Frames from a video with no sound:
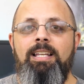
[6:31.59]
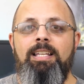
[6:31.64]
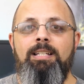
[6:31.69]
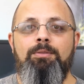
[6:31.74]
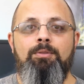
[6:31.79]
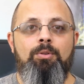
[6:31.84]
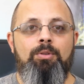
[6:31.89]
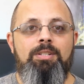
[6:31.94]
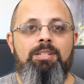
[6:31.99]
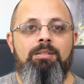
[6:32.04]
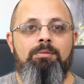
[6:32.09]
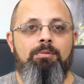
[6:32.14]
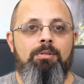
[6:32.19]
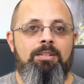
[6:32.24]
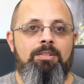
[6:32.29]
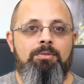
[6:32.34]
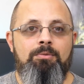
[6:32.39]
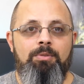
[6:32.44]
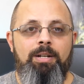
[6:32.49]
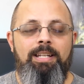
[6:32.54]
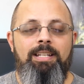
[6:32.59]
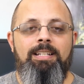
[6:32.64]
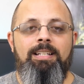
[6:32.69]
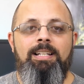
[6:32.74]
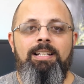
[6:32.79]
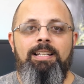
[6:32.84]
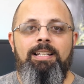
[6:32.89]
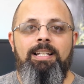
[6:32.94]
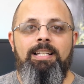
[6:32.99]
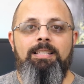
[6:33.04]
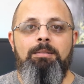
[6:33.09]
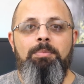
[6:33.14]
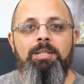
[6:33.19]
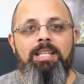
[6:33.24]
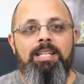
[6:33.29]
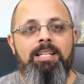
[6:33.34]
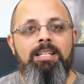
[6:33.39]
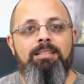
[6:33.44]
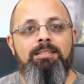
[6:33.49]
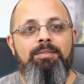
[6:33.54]
and of course it works great. At the
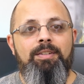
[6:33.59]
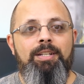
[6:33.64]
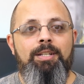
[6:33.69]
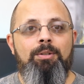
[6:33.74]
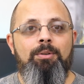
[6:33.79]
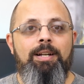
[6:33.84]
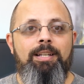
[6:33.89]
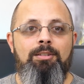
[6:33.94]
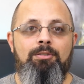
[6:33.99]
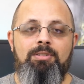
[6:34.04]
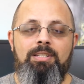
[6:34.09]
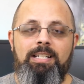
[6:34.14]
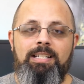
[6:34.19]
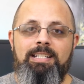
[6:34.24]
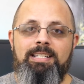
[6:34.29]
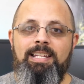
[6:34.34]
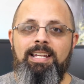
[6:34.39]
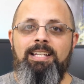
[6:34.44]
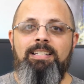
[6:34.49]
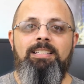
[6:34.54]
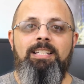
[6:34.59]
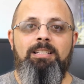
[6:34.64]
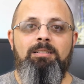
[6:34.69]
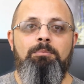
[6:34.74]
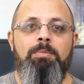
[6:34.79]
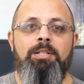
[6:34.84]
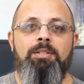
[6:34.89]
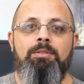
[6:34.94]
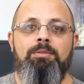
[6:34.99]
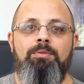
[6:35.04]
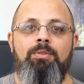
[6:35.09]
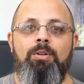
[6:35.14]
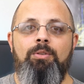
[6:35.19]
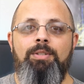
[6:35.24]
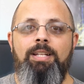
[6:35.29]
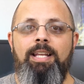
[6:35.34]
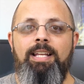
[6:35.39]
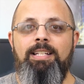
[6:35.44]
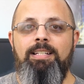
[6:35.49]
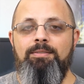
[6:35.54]
beginning of the video, I used it as a handheld
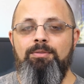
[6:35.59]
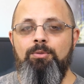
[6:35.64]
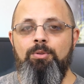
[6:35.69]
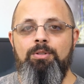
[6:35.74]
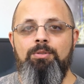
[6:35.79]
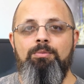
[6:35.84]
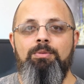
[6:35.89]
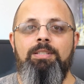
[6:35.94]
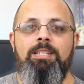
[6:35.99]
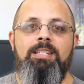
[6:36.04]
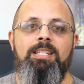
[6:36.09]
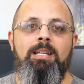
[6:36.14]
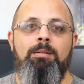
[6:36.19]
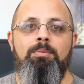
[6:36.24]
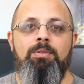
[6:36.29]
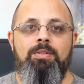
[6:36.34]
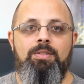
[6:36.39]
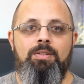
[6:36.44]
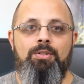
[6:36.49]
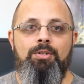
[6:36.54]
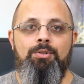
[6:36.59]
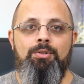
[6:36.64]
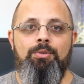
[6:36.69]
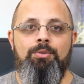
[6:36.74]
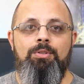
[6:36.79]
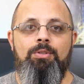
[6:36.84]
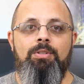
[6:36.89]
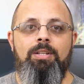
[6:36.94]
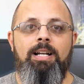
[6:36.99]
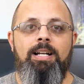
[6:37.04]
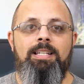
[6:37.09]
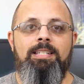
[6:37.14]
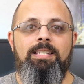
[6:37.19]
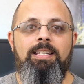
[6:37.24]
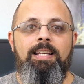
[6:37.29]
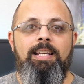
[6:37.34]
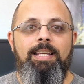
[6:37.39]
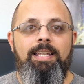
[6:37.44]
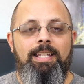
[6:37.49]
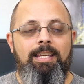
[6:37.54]
microphone, and of course with the samples that I showed you guys,
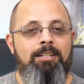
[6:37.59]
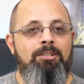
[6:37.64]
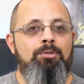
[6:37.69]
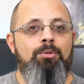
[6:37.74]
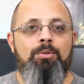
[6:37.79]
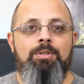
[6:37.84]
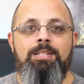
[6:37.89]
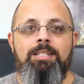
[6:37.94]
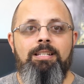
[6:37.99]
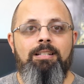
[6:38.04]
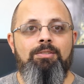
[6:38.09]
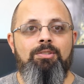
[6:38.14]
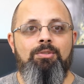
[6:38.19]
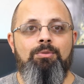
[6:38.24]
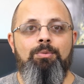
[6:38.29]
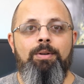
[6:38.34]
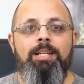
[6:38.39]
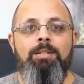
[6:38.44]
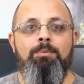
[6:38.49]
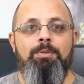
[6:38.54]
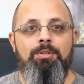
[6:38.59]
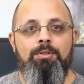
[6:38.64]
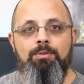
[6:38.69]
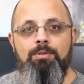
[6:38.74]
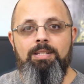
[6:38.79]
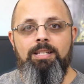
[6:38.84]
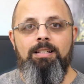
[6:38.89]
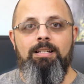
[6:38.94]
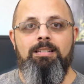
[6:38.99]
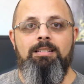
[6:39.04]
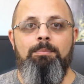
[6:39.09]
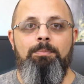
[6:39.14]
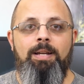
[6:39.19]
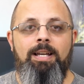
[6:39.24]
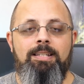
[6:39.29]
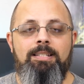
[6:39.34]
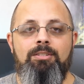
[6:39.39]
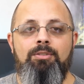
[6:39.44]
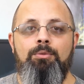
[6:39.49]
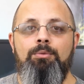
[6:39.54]
indoors sounds great when you're using it as a
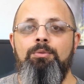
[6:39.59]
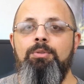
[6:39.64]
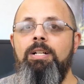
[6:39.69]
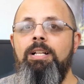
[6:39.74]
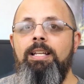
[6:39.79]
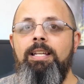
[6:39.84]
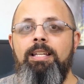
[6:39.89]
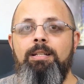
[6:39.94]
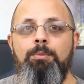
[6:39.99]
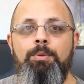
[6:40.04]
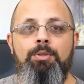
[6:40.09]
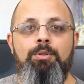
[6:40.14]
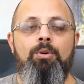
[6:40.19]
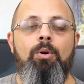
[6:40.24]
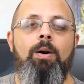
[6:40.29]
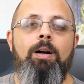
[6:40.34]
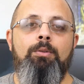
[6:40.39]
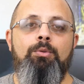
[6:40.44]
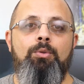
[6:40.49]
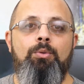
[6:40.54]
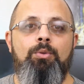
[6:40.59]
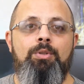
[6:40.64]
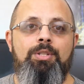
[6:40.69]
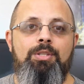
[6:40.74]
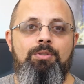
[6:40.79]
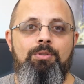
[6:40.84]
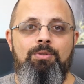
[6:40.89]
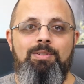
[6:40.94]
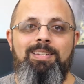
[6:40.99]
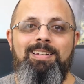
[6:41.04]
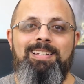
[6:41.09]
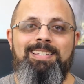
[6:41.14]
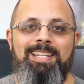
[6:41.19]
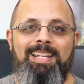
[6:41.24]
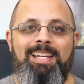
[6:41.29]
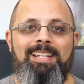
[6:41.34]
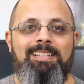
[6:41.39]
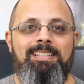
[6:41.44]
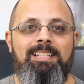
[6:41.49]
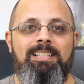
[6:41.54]
pass-through, and when you go outdoors and use it as a
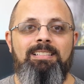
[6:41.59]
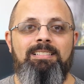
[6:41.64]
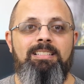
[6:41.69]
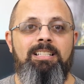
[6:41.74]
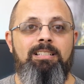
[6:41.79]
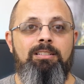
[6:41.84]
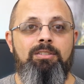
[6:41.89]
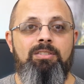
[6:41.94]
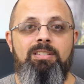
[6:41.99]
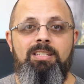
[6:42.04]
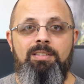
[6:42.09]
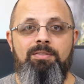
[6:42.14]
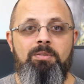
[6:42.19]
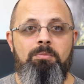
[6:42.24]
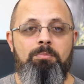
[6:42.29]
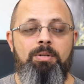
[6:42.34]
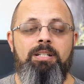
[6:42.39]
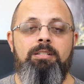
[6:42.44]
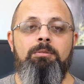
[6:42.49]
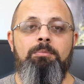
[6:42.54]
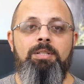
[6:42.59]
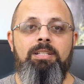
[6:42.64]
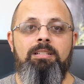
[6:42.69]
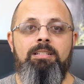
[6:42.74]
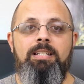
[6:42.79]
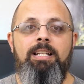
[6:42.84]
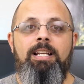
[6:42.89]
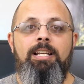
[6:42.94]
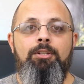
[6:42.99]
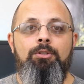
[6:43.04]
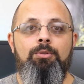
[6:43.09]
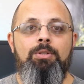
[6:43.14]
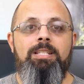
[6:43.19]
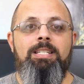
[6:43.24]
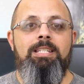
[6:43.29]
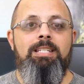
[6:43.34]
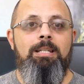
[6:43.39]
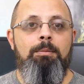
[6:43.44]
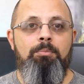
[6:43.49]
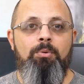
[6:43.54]
handheld, it looks even better because you can
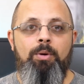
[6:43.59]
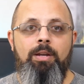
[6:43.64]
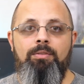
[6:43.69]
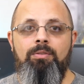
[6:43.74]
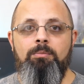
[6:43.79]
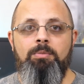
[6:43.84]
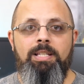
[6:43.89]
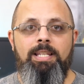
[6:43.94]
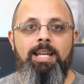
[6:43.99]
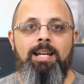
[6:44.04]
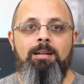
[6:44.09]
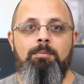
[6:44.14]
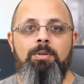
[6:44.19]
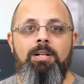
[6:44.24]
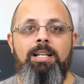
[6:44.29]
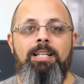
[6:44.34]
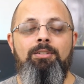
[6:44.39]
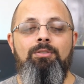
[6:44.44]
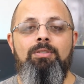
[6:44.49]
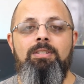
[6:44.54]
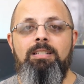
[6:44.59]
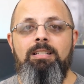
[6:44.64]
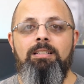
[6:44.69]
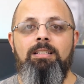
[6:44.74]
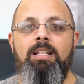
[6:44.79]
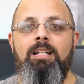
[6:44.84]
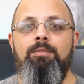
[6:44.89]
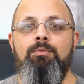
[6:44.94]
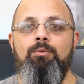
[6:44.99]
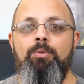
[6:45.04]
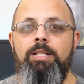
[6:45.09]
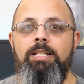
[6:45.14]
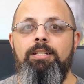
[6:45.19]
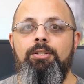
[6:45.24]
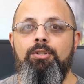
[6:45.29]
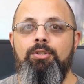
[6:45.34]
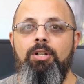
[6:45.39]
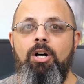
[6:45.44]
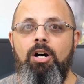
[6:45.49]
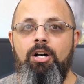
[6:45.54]
step away from the camera and you still have really
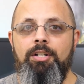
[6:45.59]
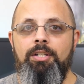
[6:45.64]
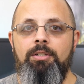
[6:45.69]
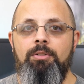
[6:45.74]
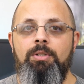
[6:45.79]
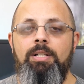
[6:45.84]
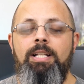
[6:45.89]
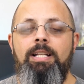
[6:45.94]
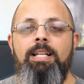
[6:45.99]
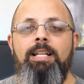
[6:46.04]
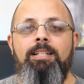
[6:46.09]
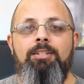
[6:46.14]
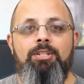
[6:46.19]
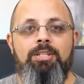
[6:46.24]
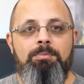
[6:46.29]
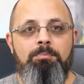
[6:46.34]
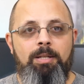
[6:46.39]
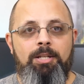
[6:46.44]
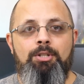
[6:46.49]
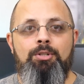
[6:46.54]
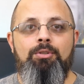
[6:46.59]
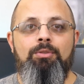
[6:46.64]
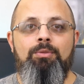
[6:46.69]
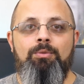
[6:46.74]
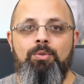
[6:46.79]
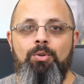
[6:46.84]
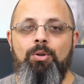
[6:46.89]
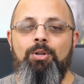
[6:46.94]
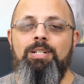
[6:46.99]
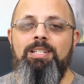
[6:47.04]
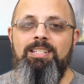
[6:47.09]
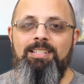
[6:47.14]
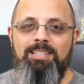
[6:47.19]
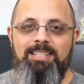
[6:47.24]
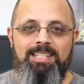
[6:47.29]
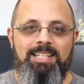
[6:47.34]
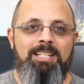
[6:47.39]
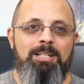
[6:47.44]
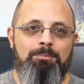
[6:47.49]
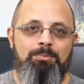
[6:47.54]
good audio. Just make sure, of course,
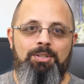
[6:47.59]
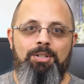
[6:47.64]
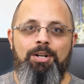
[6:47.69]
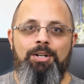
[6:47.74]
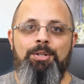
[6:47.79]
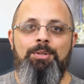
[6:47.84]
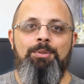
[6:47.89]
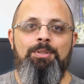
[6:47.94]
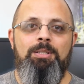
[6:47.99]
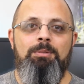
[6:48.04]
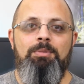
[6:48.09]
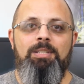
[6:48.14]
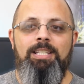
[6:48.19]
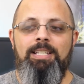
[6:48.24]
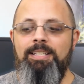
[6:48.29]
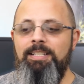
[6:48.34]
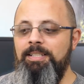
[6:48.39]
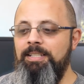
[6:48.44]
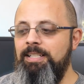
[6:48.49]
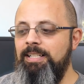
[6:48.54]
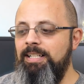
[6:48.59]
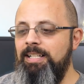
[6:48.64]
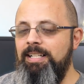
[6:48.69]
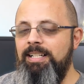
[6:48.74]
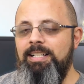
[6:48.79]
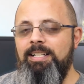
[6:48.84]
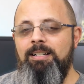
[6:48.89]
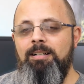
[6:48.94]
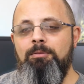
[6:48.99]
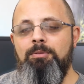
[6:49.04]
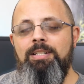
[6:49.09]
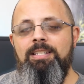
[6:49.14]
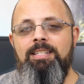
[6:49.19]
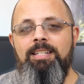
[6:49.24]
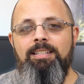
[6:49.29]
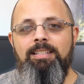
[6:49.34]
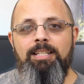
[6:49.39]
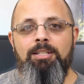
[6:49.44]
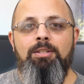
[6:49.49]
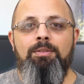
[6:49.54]
sync up the audio at the beginning. I want to
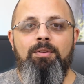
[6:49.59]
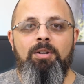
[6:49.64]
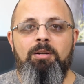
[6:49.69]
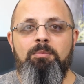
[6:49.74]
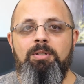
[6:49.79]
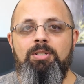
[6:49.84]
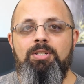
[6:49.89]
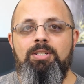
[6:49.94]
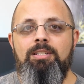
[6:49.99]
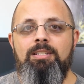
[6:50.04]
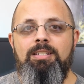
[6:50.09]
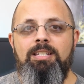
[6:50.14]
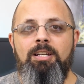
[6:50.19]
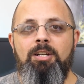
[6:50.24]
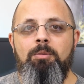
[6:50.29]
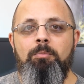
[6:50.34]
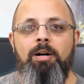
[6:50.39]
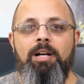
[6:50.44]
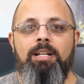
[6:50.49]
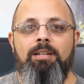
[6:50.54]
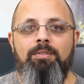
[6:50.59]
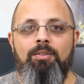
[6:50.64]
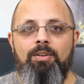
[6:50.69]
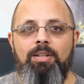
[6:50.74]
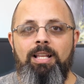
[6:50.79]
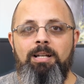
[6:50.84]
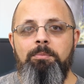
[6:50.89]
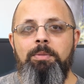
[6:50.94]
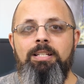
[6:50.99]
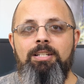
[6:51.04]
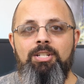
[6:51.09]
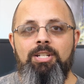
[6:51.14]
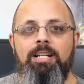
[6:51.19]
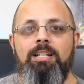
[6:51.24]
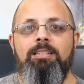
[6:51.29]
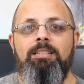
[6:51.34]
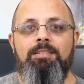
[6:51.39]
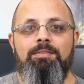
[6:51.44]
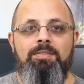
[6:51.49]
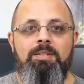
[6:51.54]
say thank you very much to Saramonic for allowing me to check
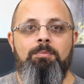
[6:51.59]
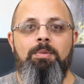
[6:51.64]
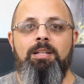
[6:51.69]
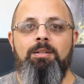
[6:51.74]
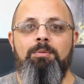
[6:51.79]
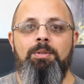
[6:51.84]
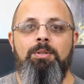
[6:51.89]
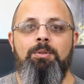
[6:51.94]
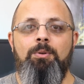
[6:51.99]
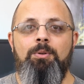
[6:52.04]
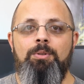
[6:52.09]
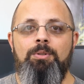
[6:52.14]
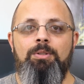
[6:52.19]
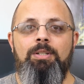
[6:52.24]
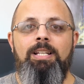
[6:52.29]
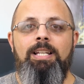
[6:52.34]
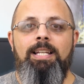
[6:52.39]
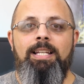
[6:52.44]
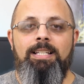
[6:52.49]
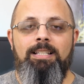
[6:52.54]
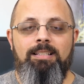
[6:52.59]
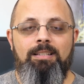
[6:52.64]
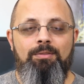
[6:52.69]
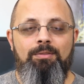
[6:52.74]
out the V-Mic Recorder, and I'll